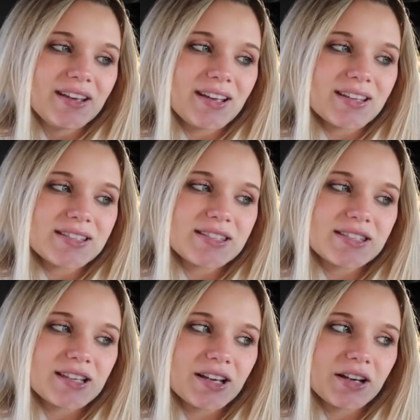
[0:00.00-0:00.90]

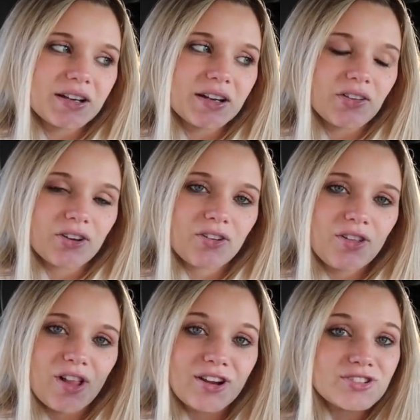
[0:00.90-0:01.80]
It's a little
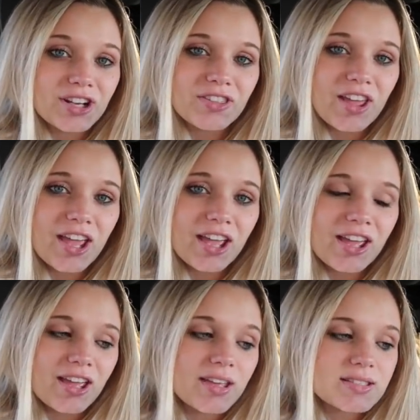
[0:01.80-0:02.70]
electric
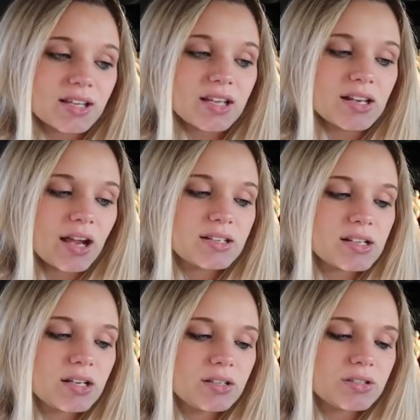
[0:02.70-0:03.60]
thing. It's
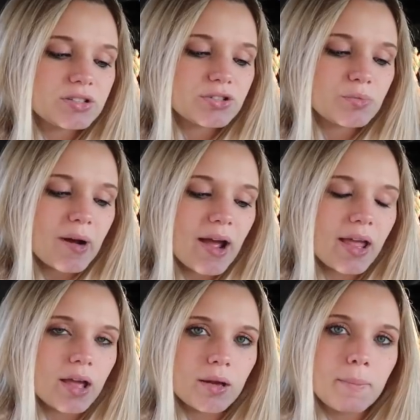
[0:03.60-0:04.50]
connected to
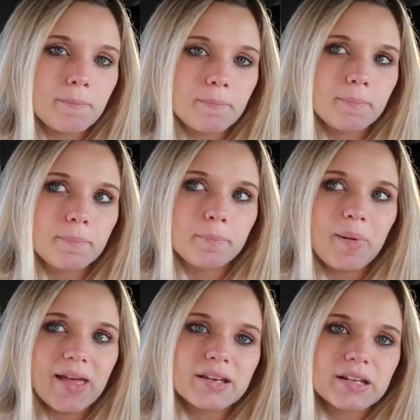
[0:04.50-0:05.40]
my
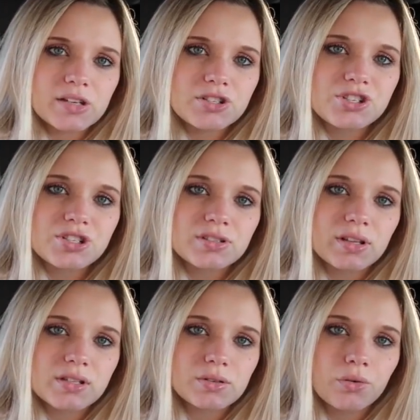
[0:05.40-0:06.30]
bandage
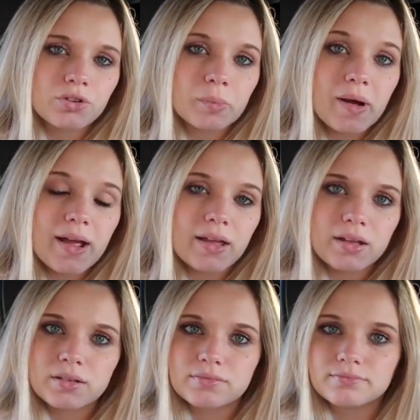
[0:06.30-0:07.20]
that's over
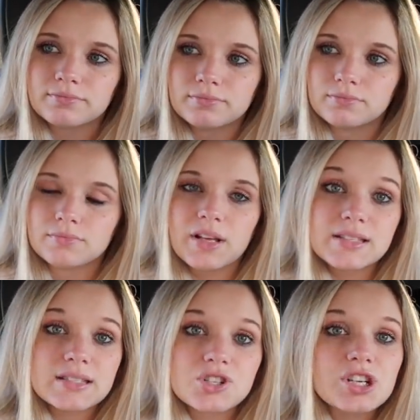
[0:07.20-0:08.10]
my
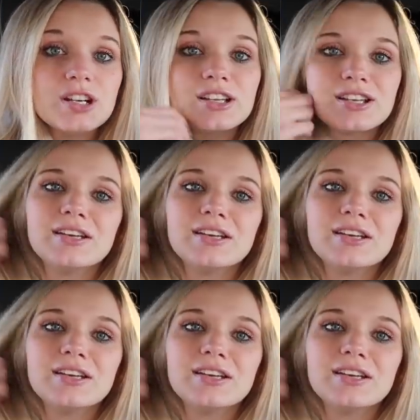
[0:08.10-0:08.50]
incision,